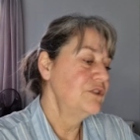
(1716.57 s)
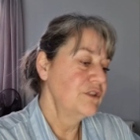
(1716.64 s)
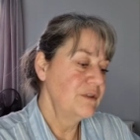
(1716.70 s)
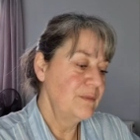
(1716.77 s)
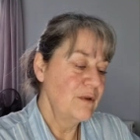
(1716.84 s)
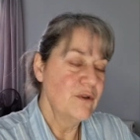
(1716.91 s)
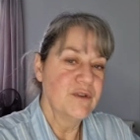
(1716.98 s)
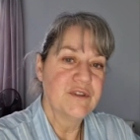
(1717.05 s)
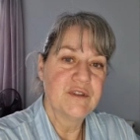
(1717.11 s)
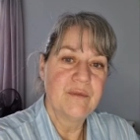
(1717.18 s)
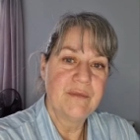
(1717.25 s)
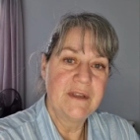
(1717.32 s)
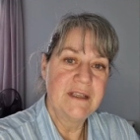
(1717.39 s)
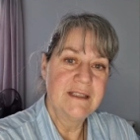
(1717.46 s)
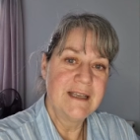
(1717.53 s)
just because
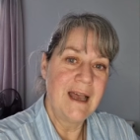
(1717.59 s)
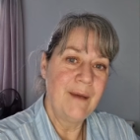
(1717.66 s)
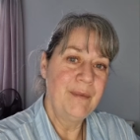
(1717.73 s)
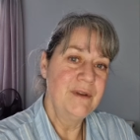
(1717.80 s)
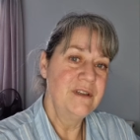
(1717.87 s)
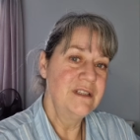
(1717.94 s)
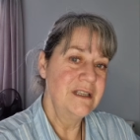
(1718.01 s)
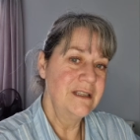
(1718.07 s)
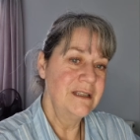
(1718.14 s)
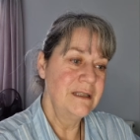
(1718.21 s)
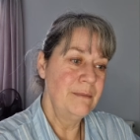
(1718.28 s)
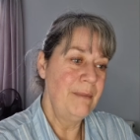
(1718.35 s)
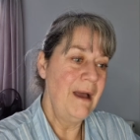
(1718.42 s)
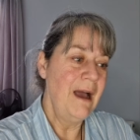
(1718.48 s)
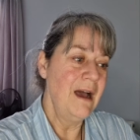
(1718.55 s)
something's happened
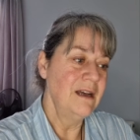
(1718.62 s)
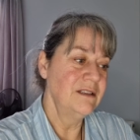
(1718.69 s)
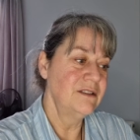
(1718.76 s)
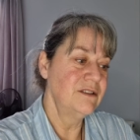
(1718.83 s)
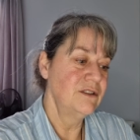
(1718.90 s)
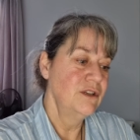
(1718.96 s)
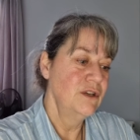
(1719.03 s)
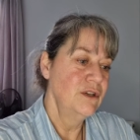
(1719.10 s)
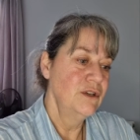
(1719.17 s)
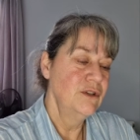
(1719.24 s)
in the past